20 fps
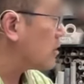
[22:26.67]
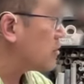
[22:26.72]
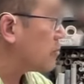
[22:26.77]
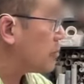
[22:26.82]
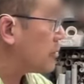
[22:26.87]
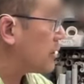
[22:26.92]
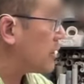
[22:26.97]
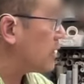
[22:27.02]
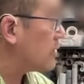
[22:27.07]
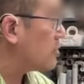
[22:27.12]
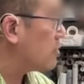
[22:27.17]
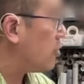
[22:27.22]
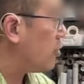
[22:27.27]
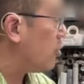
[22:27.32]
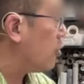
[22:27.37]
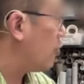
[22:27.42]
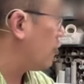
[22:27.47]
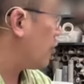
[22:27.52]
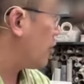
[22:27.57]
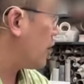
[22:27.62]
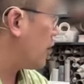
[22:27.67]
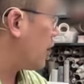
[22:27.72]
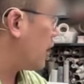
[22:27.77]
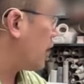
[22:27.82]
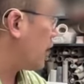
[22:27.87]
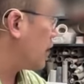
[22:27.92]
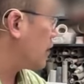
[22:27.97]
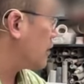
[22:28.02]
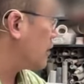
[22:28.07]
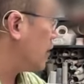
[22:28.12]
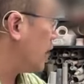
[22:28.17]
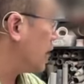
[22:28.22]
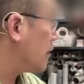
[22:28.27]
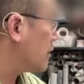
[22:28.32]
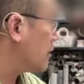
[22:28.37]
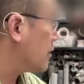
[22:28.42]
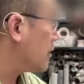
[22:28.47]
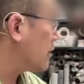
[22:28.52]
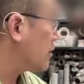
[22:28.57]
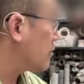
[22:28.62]
the plate to overhang like
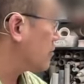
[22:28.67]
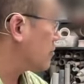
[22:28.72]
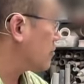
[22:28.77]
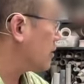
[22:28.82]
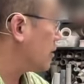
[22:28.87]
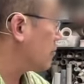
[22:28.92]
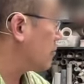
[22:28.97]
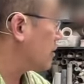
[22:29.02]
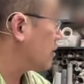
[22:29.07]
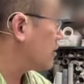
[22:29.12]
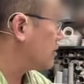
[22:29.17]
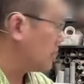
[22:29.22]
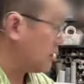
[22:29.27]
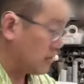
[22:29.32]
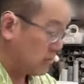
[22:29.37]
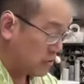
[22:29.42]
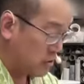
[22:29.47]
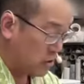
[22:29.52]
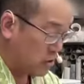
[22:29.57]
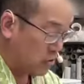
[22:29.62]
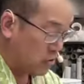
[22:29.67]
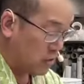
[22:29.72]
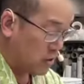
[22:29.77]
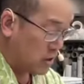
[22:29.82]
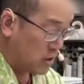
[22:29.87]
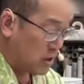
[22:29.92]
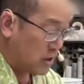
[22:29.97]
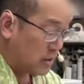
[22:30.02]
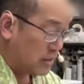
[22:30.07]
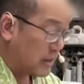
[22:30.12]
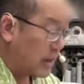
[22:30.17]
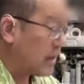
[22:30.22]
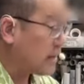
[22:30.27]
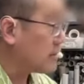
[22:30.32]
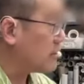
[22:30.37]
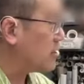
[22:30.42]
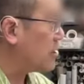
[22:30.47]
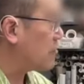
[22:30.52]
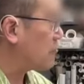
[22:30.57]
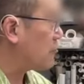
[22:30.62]
this. That makes sense. So
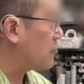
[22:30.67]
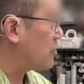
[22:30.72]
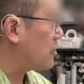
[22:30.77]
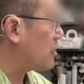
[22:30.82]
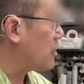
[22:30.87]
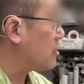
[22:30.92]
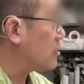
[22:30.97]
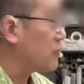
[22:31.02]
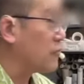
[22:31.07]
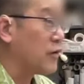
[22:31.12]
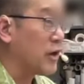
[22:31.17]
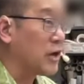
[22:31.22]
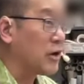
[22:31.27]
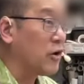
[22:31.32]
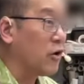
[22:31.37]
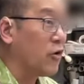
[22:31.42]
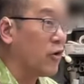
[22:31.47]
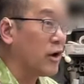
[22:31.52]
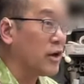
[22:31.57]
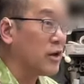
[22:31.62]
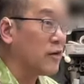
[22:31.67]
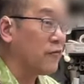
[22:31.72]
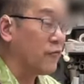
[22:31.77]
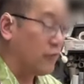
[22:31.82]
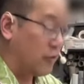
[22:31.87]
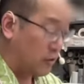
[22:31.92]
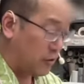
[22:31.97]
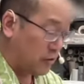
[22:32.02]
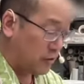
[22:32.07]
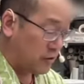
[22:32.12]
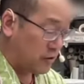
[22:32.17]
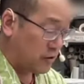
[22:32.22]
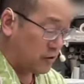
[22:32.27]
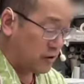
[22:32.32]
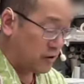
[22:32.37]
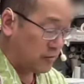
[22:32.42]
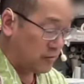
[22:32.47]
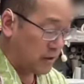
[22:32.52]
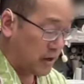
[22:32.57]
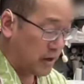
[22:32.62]
that's it for this. If I go any
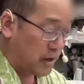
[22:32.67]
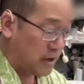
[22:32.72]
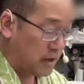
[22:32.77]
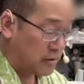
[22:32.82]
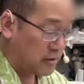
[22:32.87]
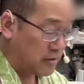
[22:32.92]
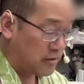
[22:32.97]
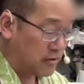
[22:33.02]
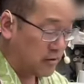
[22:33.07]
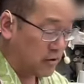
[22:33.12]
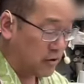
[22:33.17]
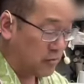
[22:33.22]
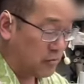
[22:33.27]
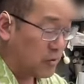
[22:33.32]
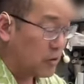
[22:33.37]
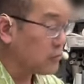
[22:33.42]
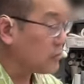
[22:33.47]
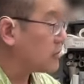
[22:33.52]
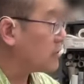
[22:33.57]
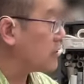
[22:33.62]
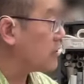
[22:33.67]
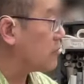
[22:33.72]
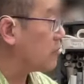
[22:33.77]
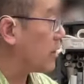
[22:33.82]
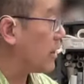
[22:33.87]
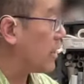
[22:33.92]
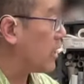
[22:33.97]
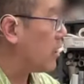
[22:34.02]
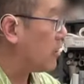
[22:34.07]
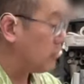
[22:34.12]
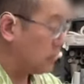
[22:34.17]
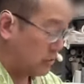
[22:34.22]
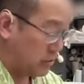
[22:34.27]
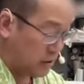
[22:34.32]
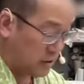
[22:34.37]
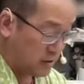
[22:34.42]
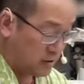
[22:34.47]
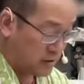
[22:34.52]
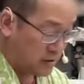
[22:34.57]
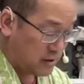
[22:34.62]
further, right, it's still mostly round. You
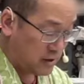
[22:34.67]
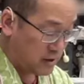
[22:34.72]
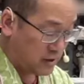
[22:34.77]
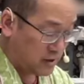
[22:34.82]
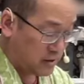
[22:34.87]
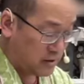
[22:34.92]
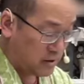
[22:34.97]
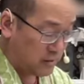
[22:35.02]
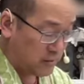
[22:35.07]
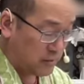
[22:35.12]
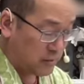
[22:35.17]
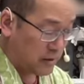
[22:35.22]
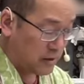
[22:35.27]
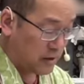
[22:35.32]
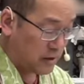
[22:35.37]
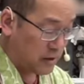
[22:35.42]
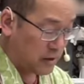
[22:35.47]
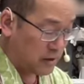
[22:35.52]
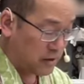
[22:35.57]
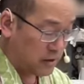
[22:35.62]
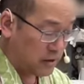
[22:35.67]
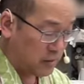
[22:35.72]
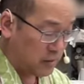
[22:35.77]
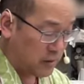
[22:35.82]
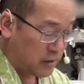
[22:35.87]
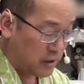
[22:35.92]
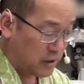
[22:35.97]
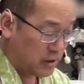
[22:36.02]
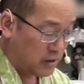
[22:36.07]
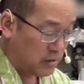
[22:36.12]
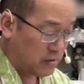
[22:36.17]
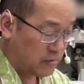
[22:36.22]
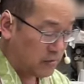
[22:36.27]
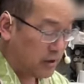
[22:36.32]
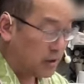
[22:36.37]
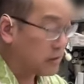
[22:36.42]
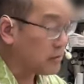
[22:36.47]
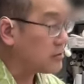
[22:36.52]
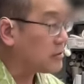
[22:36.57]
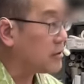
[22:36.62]
can see it dipping a little bit,
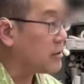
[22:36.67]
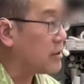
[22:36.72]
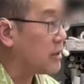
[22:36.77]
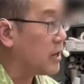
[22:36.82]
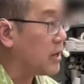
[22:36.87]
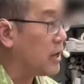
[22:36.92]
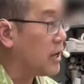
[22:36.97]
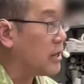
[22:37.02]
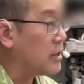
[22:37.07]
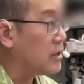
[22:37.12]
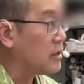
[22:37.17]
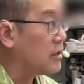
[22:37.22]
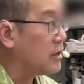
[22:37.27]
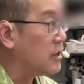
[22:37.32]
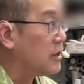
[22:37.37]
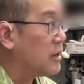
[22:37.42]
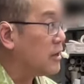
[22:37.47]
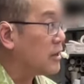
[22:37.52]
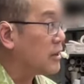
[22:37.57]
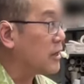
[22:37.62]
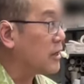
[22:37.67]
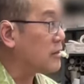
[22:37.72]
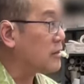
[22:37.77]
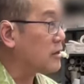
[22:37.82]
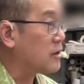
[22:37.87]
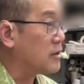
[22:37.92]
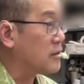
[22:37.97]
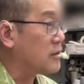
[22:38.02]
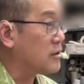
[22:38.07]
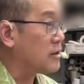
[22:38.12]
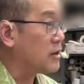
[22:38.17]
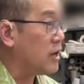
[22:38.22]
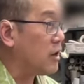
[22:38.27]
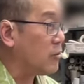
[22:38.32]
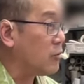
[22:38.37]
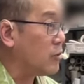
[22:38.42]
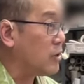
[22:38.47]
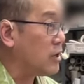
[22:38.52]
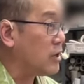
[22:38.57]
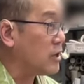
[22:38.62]
right? You see that? That's because it
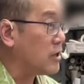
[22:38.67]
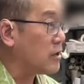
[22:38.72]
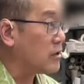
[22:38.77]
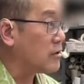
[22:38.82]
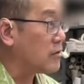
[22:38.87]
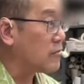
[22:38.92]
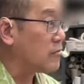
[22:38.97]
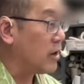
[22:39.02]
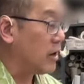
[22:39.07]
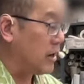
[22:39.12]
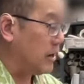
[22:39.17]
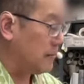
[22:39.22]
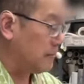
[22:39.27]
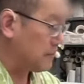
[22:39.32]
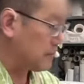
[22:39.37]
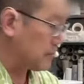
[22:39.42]
got weak, right?